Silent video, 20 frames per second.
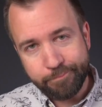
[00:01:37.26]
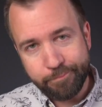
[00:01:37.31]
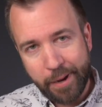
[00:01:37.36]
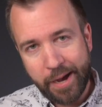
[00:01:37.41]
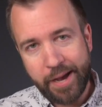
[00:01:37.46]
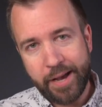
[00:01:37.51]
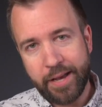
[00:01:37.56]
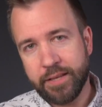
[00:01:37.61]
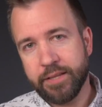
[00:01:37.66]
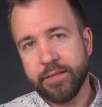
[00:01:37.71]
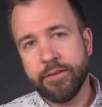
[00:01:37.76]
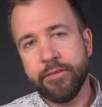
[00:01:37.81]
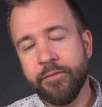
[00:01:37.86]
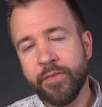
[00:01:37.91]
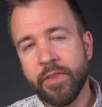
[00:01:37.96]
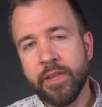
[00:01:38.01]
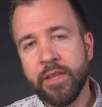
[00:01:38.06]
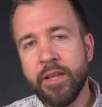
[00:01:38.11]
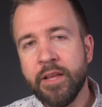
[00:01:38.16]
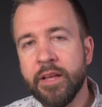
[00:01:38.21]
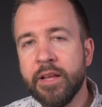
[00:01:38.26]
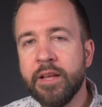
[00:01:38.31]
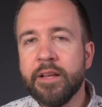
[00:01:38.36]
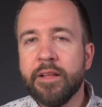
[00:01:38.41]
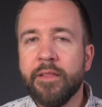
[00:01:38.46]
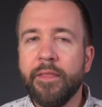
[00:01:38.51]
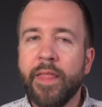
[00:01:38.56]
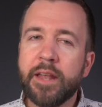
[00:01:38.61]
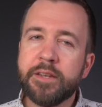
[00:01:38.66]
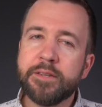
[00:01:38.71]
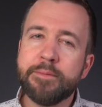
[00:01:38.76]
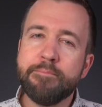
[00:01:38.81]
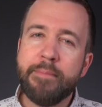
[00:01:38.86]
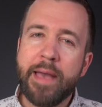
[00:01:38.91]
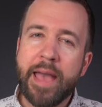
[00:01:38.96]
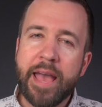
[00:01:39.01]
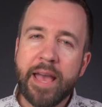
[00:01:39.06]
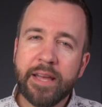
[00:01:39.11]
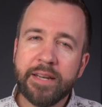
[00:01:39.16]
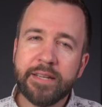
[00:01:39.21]
But that
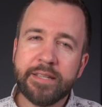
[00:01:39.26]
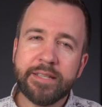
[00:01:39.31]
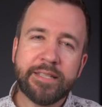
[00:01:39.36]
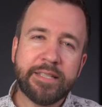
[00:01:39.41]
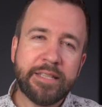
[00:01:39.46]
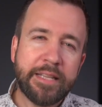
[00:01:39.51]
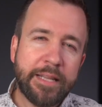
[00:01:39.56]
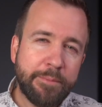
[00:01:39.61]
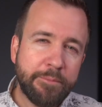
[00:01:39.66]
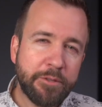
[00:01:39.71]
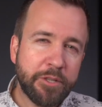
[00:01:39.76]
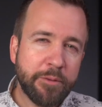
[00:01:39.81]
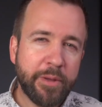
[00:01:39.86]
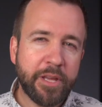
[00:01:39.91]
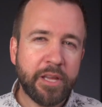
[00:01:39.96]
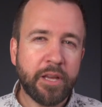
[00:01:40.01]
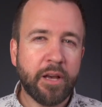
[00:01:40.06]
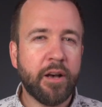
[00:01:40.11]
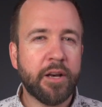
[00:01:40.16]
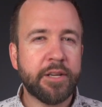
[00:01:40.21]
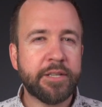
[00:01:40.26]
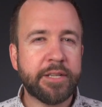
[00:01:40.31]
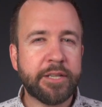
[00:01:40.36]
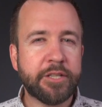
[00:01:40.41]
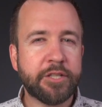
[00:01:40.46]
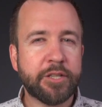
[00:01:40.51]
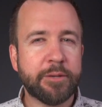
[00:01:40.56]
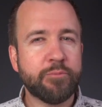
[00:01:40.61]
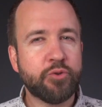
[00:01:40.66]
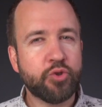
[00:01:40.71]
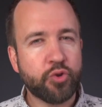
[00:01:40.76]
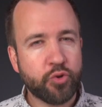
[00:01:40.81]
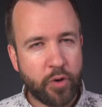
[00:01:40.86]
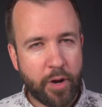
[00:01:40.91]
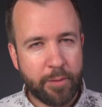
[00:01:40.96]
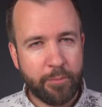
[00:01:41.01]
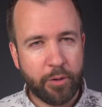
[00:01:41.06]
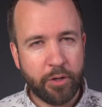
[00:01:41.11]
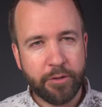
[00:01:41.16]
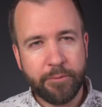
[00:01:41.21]
demand seems to be causing some
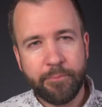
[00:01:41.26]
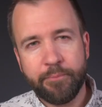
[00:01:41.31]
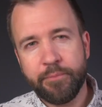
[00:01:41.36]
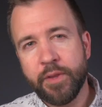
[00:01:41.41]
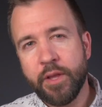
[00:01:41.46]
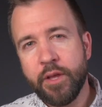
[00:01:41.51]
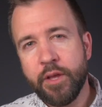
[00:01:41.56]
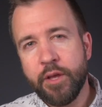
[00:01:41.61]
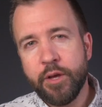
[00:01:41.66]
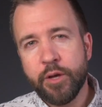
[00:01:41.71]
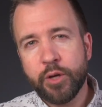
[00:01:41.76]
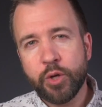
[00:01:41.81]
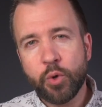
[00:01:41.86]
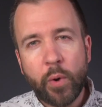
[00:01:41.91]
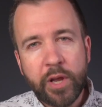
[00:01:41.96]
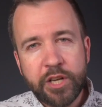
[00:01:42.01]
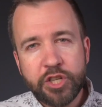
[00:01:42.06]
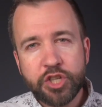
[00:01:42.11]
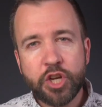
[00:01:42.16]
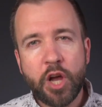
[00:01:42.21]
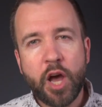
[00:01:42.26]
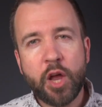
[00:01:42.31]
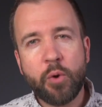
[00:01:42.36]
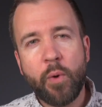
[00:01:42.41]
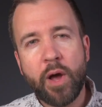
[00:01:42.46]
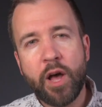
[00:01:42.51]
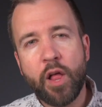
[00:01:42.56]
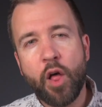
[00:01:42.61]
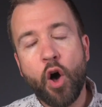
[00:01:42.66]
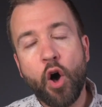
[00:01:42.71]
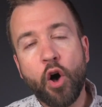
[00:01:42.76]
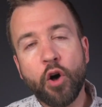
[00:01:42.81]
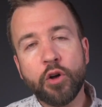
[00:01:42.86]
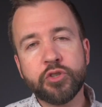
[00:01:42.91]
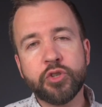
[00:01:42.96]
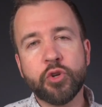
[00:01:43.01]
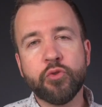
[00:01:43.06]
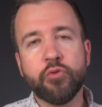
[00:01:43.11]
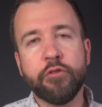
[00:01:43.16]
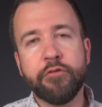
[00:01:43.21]
trouble. Gwynne Shotwell
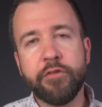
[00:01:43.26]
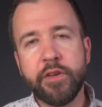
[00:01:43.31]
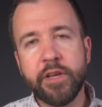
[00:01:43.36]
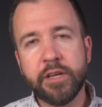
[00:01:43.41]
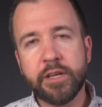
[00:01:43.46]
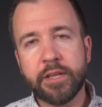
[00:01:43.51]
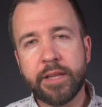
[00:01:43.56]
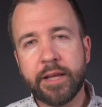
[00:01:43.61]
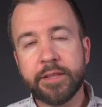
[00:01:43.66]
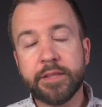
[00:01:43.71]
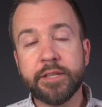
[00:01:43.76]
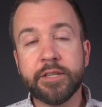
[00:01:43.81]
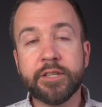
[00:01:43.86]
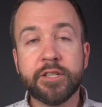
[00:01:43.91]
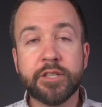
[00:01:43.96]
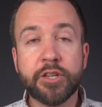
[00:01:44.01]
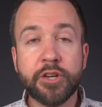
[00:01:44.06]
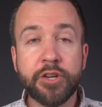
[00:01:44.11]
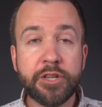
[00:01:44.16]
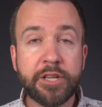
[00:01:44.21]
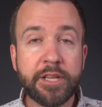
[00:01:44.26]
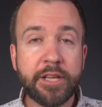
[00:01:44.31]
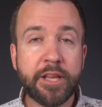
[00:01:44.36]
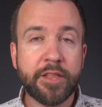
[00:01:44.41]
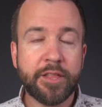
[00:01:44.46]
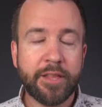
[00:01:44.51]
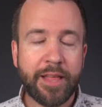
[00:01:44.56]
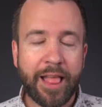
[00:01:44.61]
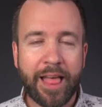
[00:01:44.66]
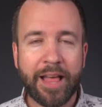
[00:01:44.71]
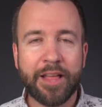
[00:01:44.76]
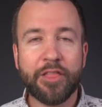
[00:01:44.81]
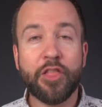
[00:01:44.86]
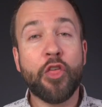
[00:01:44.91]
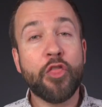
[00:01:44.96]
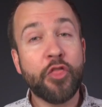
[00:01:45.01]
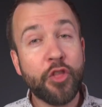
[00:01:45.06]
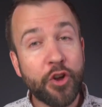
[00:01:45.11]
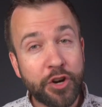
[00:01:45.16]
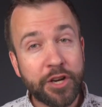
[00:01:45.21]
also revealed at the
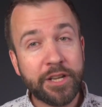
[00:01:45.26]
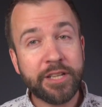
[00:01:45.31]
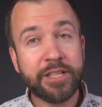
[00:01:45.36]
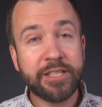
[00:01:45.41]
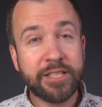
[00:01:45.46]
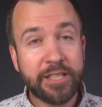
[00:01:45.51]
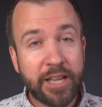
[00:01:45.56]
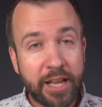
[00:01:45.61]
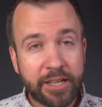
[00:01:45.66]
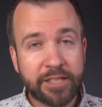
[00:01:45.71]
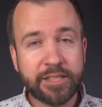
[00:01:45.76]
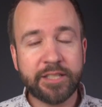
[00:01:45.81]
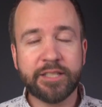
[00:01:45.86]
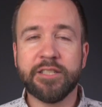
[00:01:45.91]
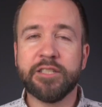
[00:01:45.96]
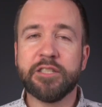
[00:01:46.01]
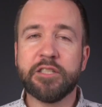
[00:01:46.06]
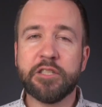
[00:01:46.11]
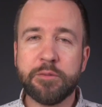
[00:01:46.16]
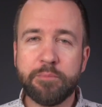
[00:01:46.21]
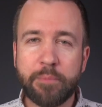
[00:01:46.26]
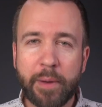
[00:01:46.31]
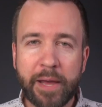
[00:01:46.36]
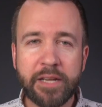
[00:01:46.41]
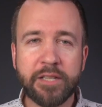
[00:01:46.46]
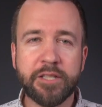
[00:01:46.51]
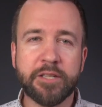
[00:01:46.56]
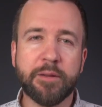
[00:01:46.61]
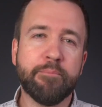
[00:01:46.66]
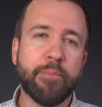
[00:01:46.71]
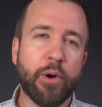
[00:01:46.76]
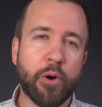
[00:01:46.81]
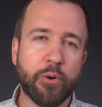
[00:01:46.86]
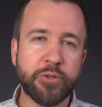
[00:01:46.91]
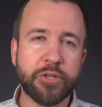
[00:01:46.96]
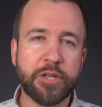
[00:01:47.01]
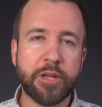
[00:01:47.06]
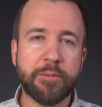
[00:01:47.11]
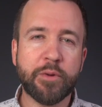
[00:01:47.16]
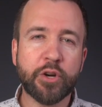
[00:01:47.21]
36th Space
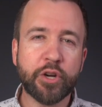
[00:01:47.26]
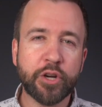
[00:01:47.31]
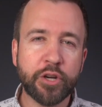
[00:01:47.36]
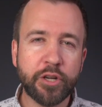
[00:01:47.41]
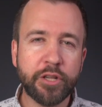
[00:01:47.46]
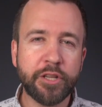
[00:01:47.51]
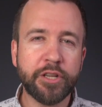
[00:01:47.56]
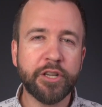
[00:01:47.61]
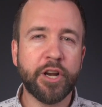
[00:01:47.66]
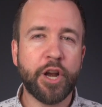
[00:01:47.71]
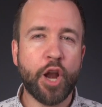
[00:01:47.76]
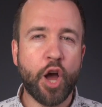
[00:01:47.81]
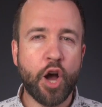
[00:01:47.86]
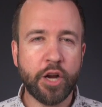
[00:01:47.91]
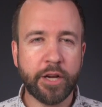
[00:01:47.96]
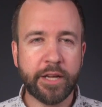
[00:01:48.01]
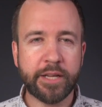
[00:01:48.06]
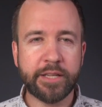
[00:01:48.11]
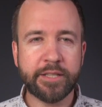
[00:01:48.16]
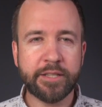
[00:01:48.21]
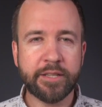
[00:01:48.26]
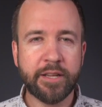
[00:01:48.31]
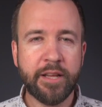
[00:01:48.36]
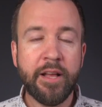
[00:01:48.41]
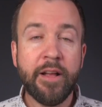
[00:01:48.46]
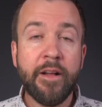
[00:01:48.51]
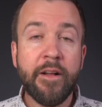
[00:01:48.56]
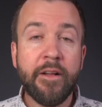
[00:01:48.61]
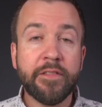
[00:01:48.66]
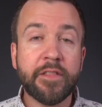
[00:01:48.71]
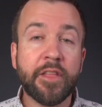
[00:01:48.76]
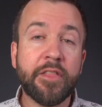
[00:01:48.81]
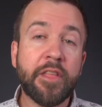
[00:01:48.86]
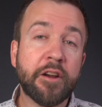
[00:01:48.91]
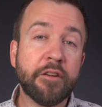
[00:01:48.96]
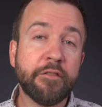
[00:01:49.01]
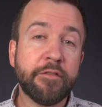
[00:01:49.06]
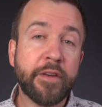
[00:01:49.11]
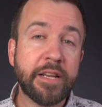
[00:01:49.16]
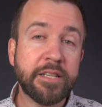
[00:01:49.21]
Symposium earlier in August that
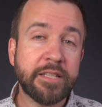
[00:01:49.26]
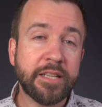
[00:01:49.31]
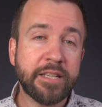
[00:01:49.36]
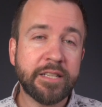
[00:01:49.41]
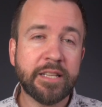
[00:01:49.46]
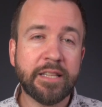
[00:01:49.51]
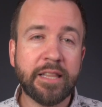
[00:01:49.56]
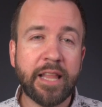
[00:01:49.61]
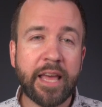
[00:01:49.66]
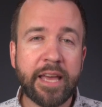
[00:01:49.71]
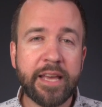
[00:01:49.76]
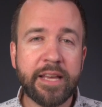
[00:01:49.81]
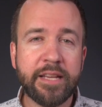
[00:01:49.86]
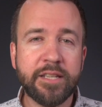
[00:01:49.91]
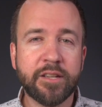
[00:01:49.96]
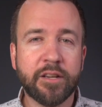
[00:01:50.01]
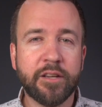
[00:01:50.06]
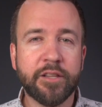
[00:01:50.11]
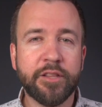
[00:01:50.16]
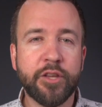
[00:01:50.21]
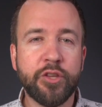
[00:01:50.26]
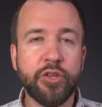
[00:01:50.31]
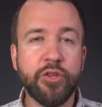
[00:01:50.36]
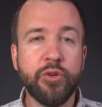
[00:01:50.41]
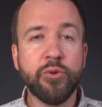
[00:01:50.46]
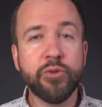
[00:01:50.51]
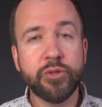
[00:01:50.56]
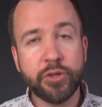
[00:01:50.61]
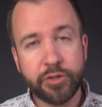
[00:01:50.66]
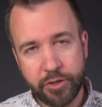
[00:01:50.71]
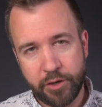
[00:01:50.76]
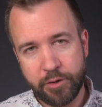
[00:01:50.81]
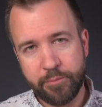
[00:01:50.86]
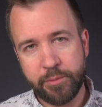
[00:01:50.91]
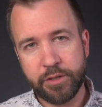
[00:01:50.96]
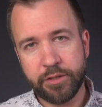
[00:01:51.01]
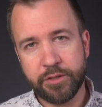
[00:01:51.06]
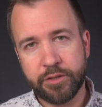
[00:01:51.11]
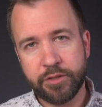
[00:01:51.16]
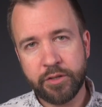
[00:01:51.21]
they're facing delays on the user
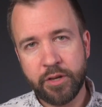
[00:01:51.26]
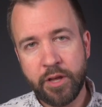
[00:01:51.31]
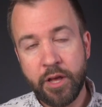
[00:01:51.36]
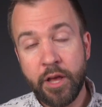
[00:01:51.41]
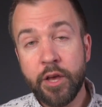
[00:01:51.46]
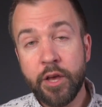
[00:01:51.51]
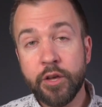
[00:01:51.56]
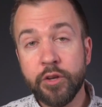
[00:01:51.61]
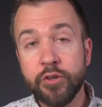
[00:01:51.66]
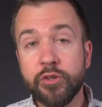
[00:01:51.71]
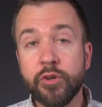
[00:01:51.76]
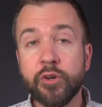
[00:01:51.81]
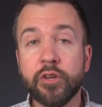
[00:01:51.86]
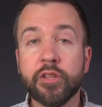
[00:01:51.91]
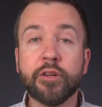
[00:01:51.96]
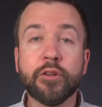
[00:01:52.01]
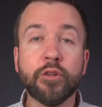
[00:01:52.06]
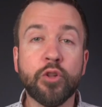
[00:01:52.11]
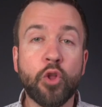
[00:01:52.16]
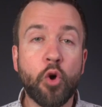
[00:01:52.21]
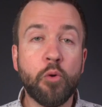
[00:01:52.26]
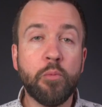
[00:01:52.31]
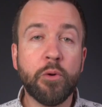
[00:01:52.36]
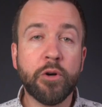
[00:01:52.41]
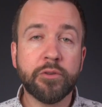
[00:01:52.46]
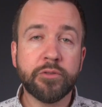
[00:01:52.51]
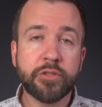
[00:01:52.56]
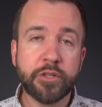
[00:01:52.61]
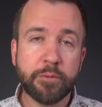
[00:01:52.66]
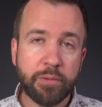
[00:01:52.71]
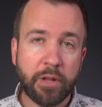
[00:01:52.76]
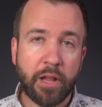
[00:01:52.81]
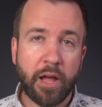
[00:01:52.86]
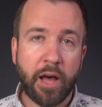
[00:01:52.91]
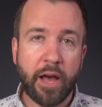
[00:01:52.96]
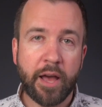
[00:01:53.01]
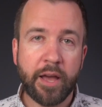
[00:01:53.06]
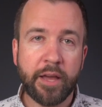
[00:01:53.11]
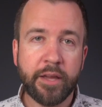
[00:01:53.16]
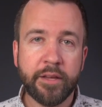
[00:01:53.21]
terminals due to the global
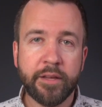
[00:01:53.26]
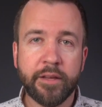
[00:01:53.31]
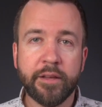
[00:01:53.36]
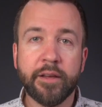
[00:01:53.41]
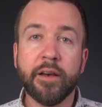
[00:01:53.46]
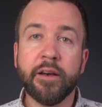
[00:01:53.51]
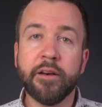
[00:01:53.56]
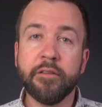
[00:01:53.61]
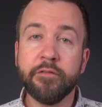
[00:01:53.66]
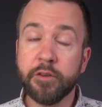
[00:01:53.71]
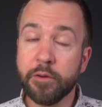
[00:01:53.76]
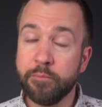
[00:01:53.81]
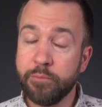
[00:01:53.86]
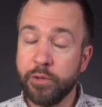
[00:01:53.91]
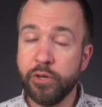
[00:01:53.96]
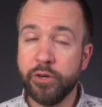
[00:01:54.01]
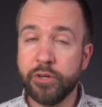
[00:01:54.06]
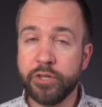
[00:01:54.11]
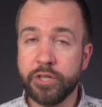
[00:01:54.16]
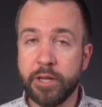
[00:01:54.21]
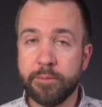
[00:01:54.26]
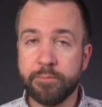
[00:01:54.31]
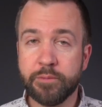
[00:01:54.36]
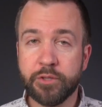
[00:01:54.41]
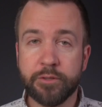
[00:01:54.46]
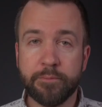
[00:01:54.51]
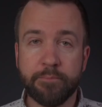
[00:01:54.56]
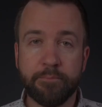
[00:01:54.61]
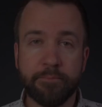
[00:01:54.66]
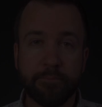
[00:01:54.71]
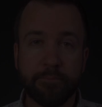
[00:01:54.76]
supply of computer chips.